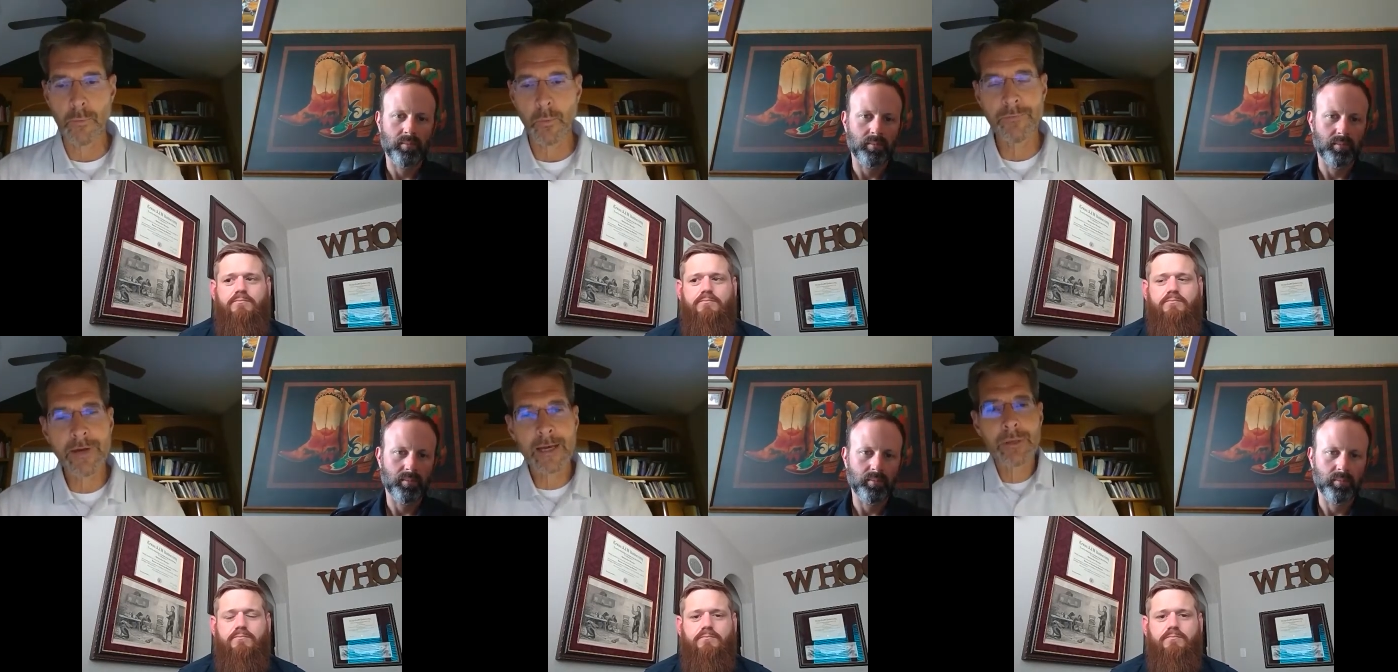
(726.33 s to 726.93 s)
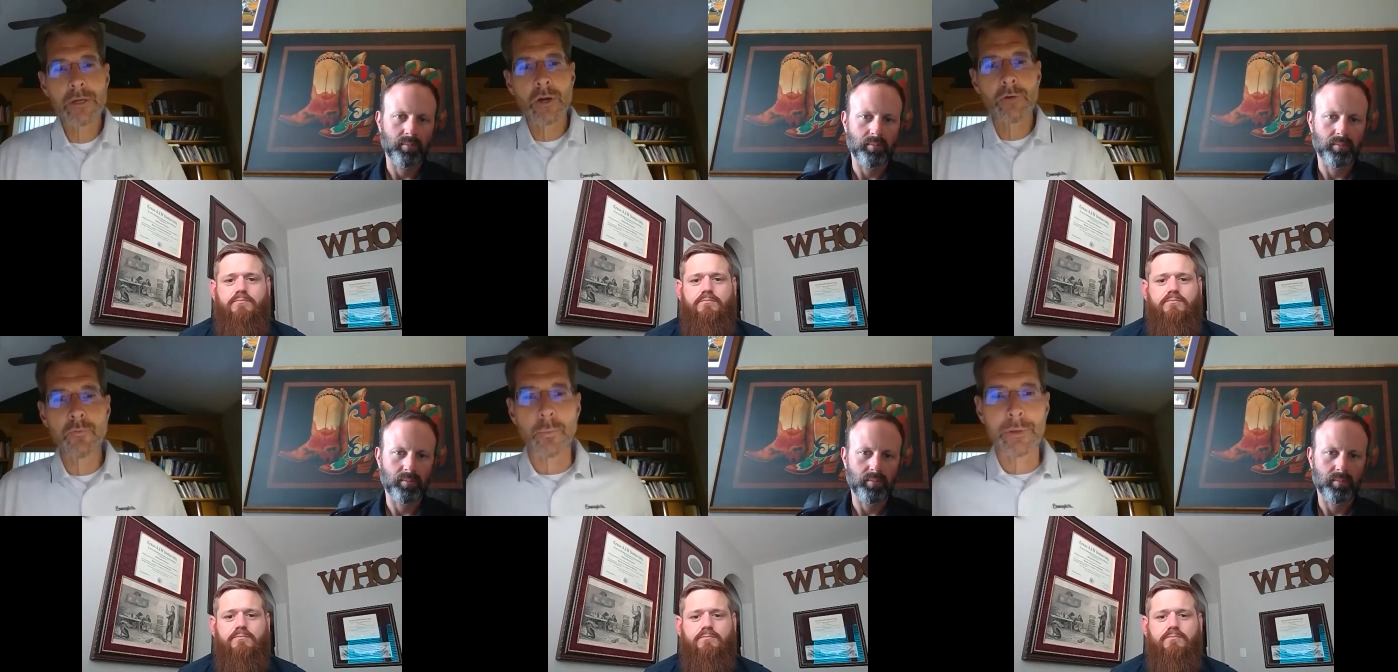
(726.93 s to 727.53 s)
Speaker 1: But we've got to be
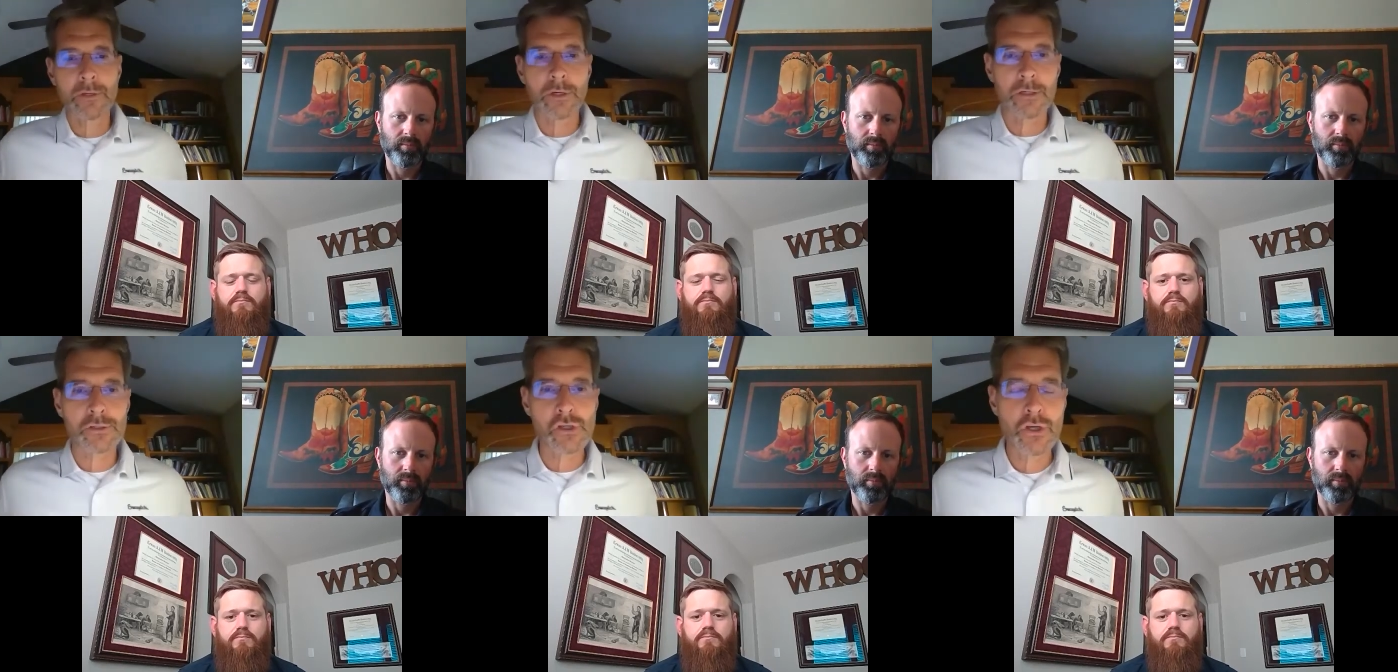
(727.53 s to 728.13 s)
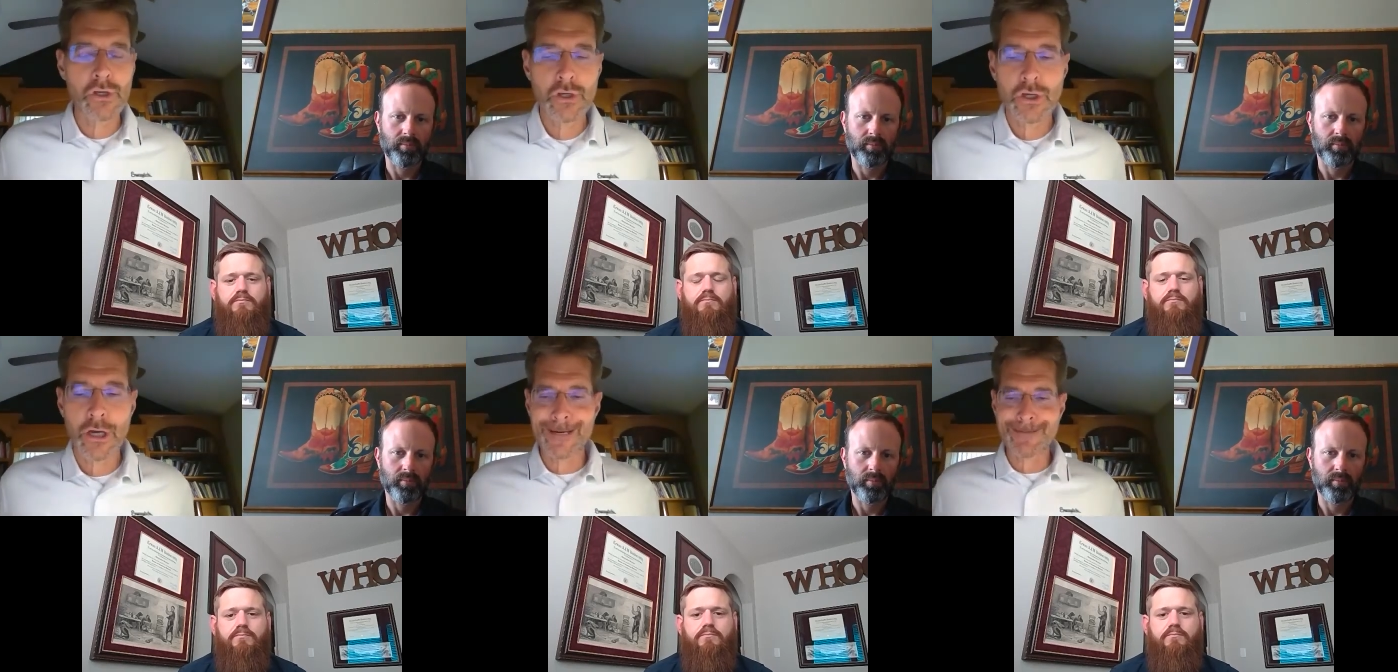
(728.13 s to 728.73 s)
careful because
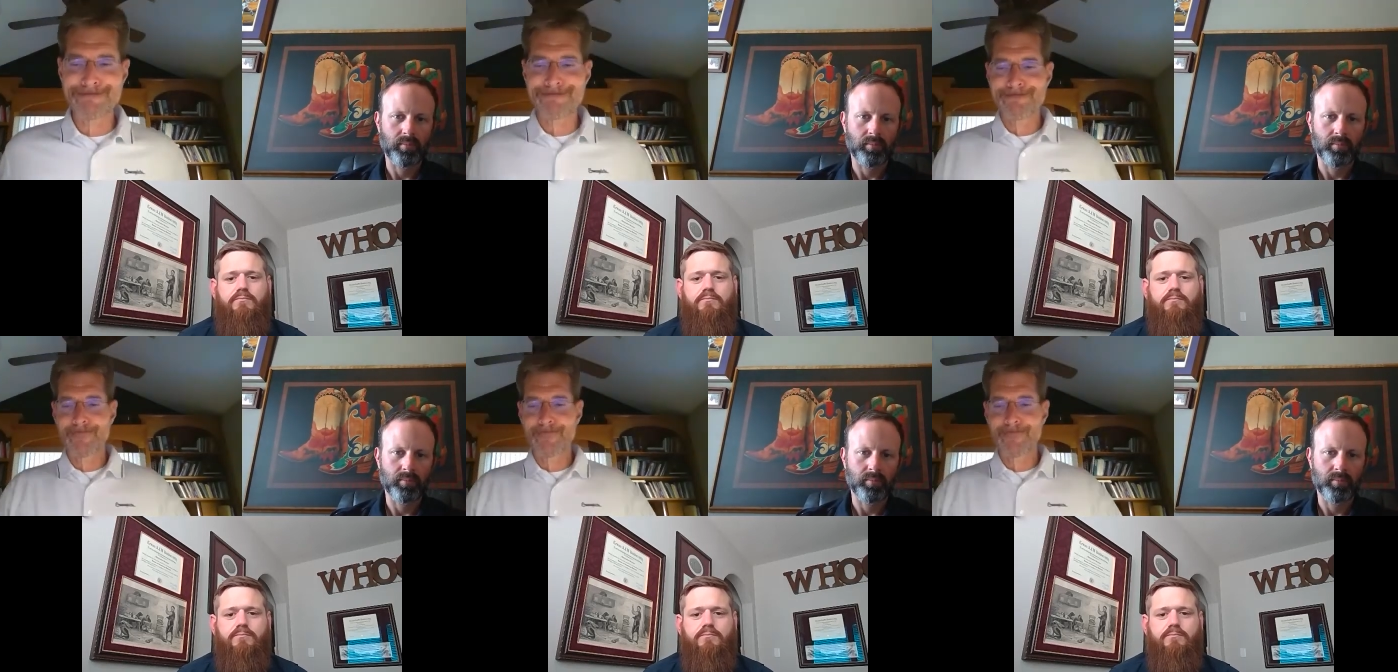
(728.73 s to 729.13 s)
um,